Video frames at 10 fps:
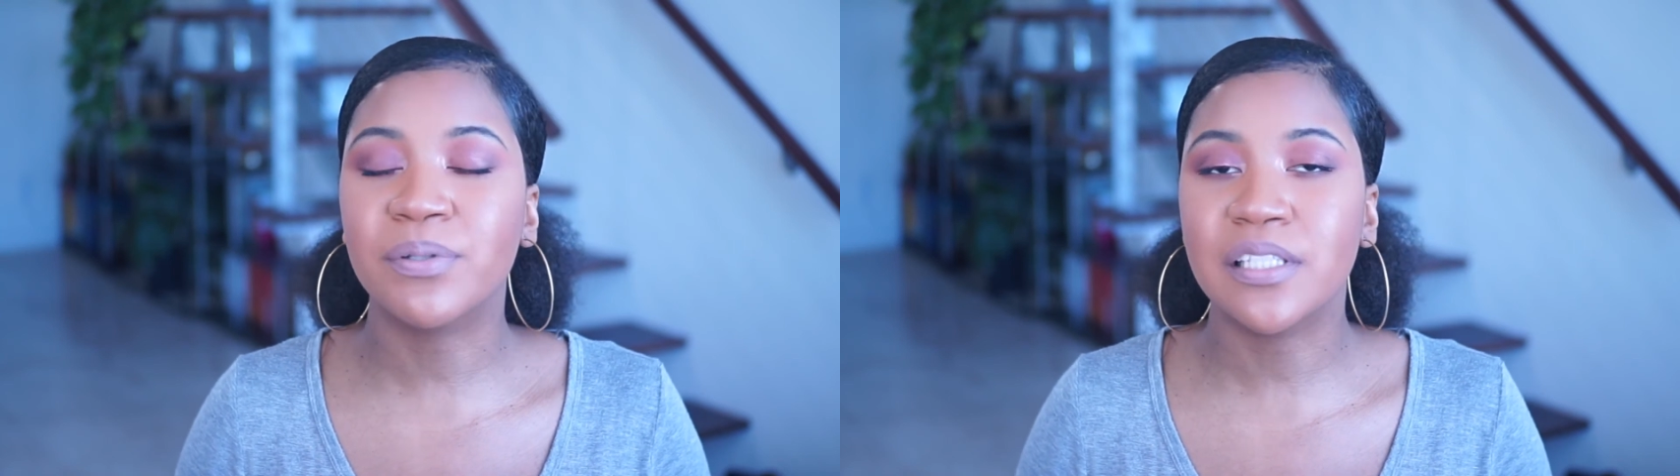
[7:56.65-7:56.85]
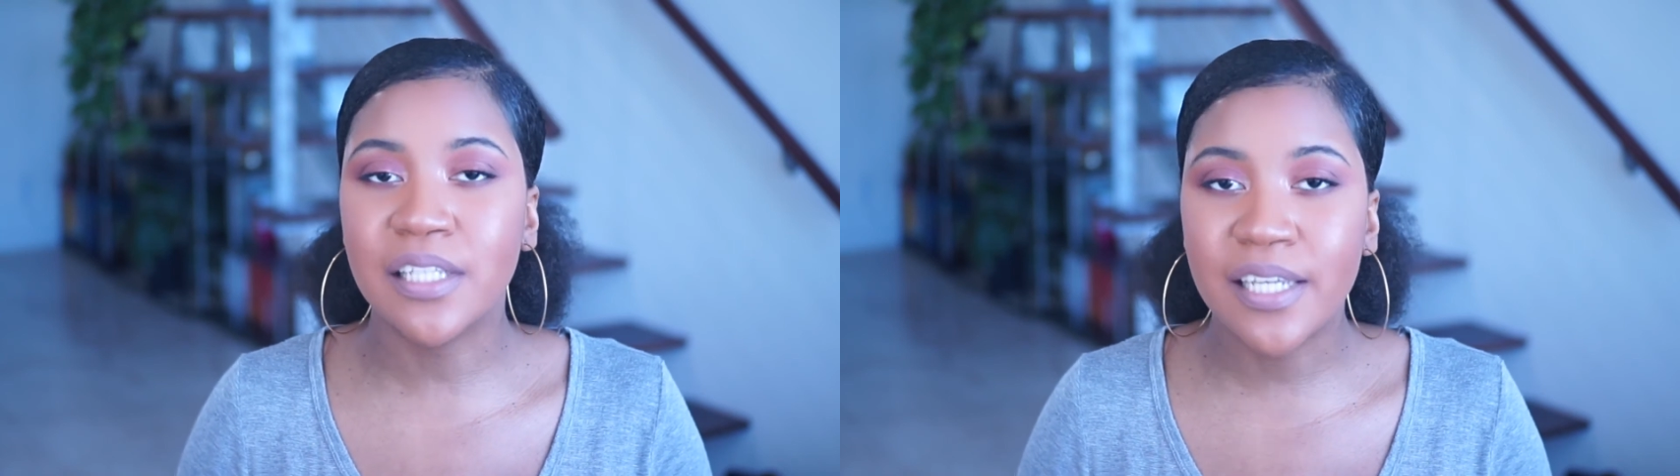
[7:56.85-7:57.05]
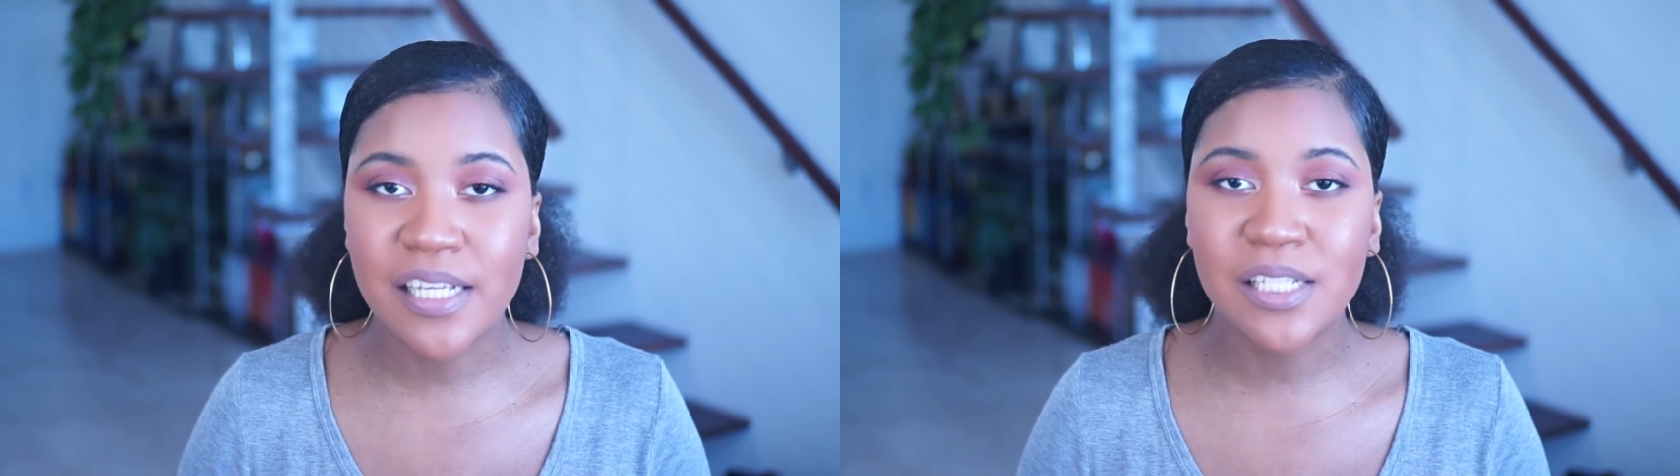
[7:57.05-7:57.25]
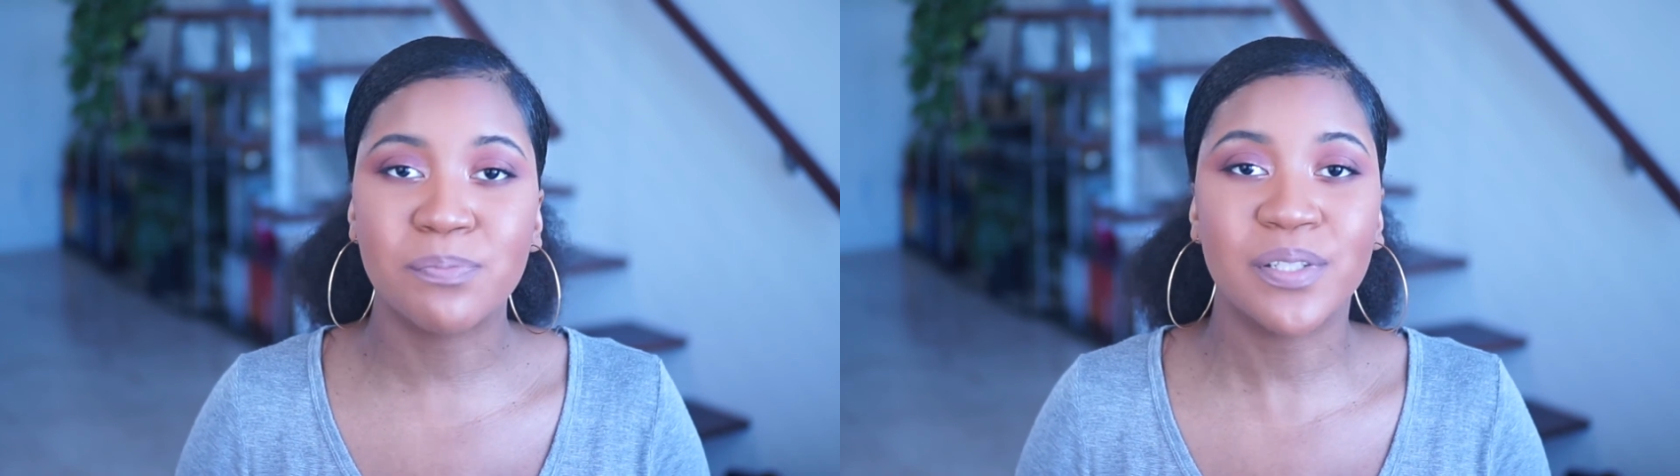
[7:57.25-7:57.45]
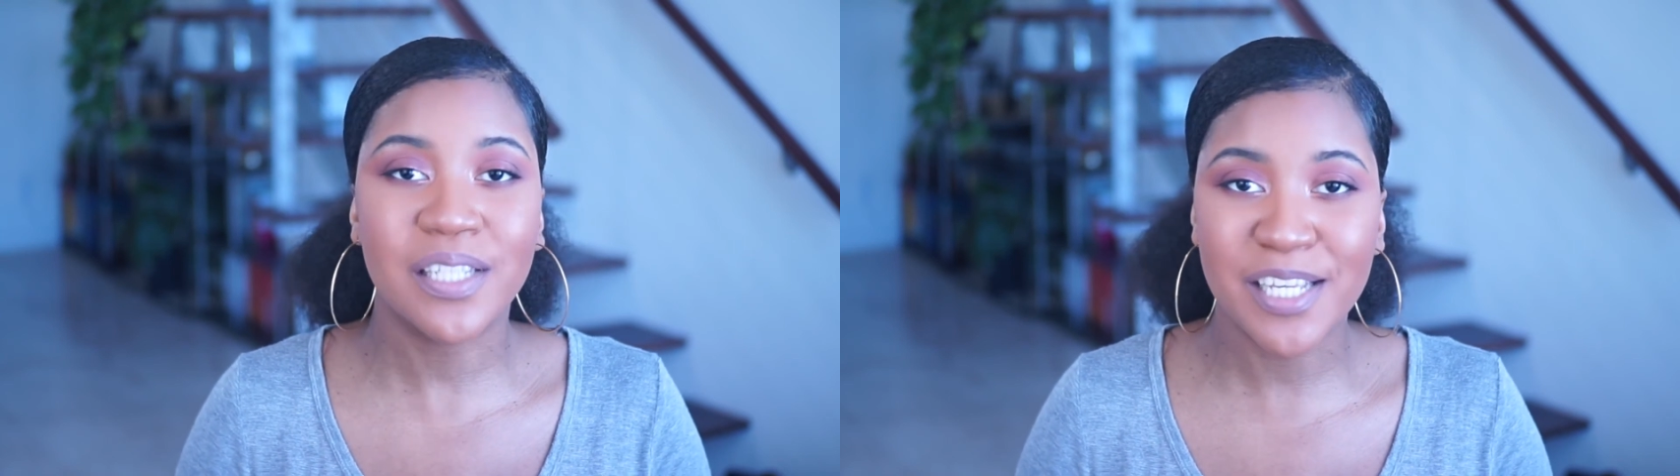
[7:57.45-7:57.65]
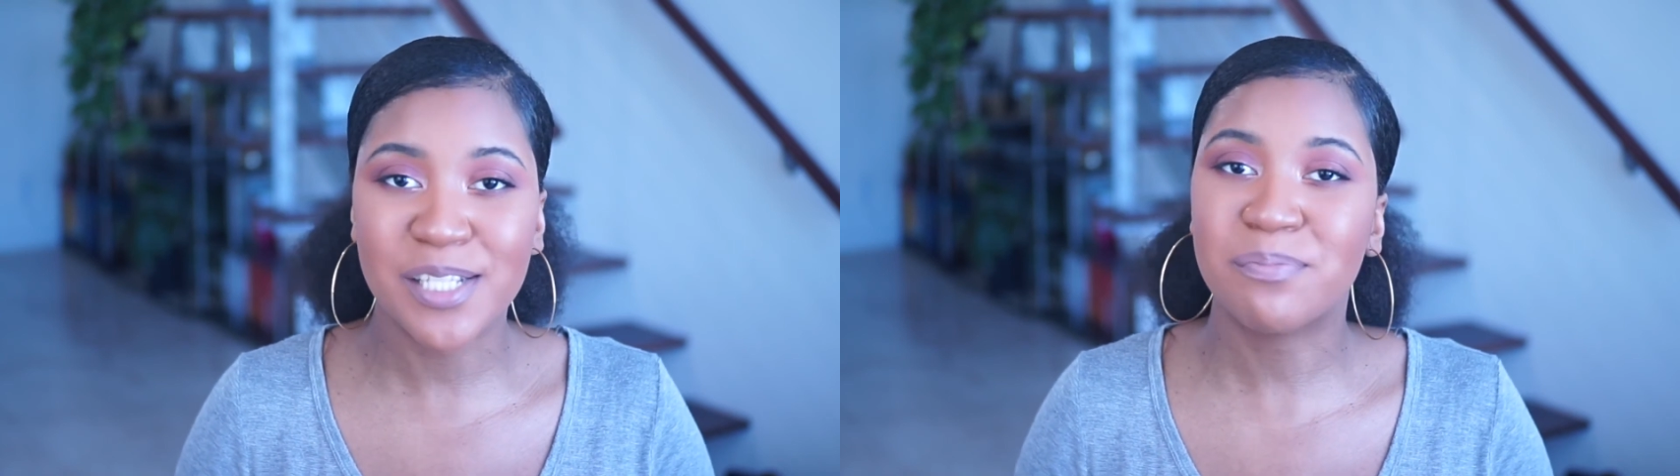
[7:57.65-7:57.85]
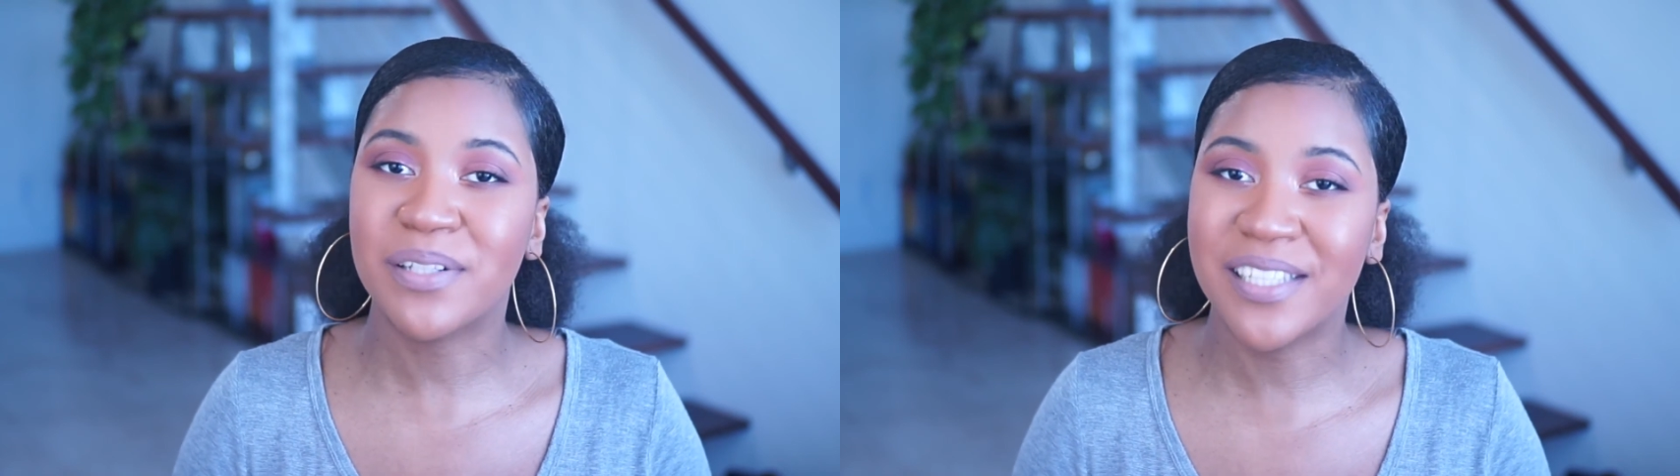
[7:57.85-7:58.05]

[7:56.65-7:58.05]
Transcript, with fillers: please please